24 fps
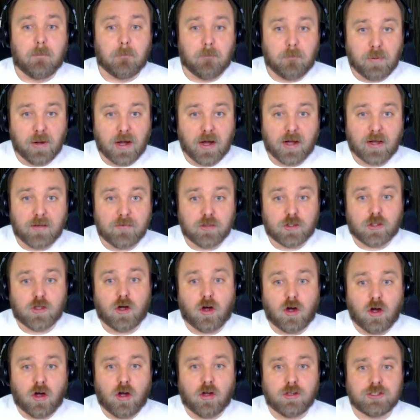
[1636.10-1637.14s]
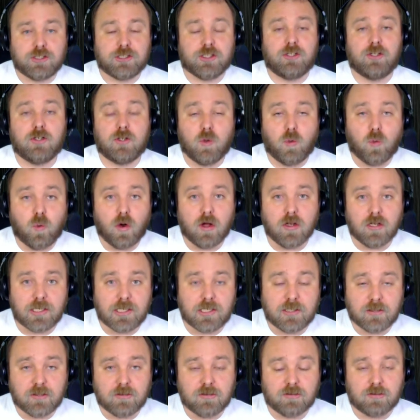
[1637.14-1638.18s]
but cost and quality
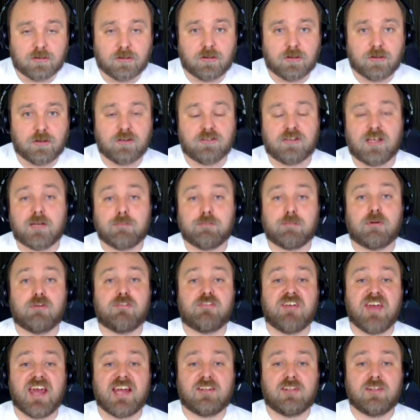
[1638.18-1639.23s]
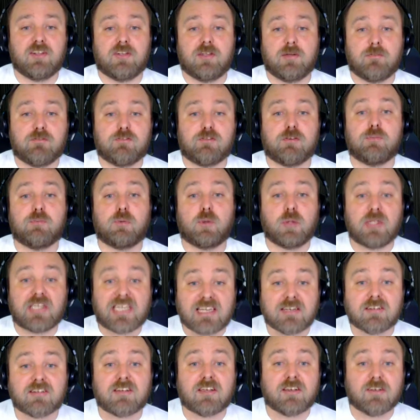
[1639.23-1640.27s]
concerns had prevented them from
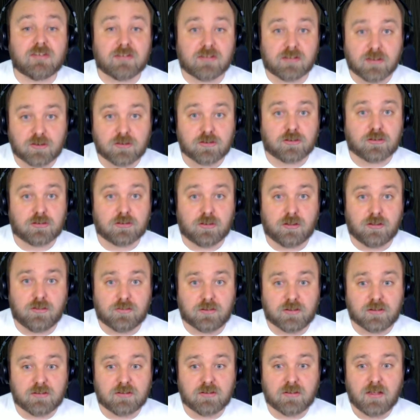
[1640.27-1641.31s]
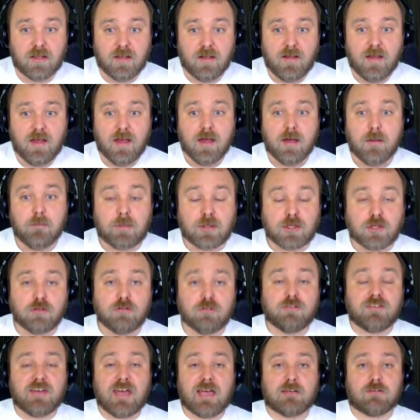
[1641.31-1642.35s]
releasing such a service. But you
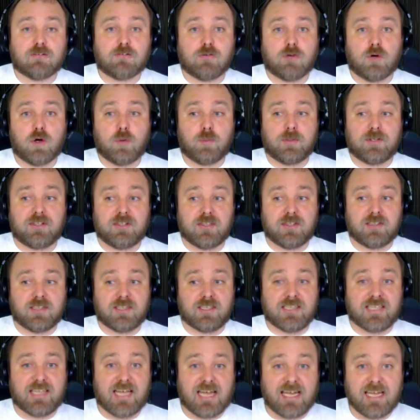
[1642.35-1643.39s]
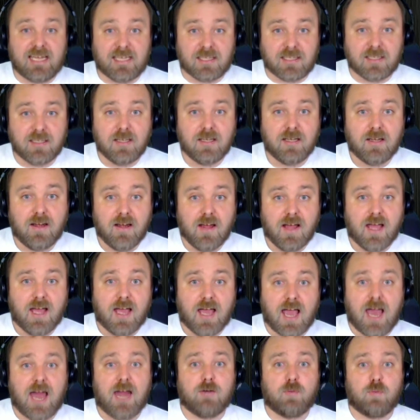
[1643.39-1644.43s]
fast forward to today,
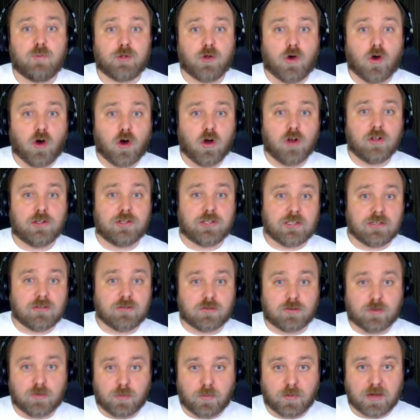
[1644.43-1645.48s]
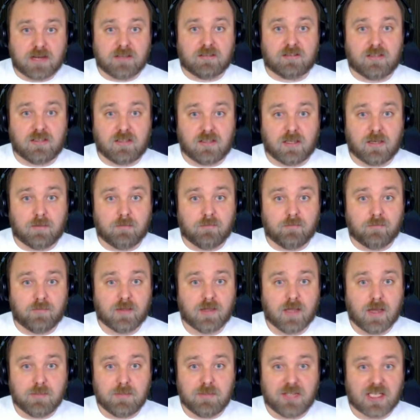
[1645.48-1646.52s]
and with all of these crazy, I
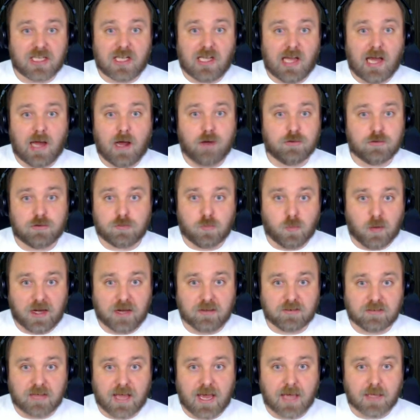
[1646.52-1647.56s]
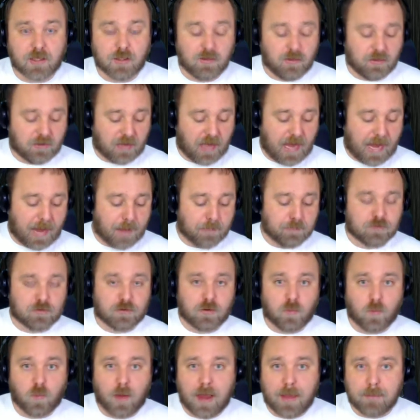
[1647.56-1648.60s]
mean, the cloud is where it's at. You look at
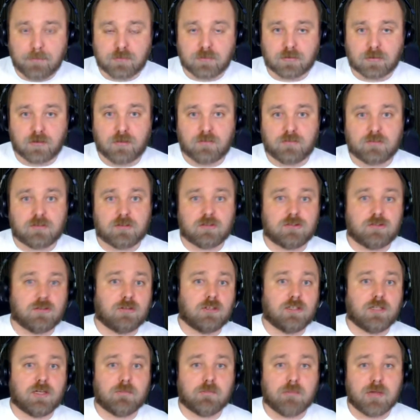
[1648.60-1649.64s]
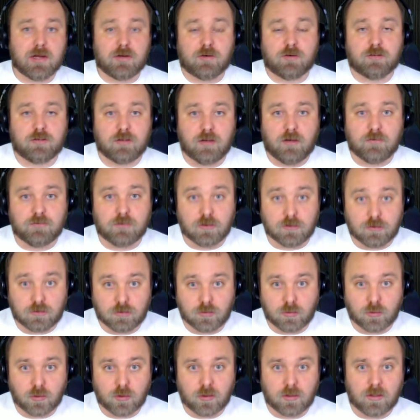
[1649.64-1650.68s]
Amazon Web Services, you look at Microsoft
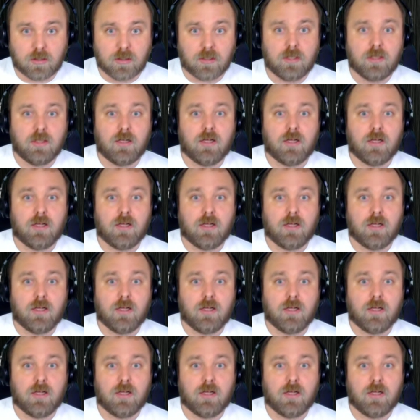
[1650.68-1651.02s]
Azure,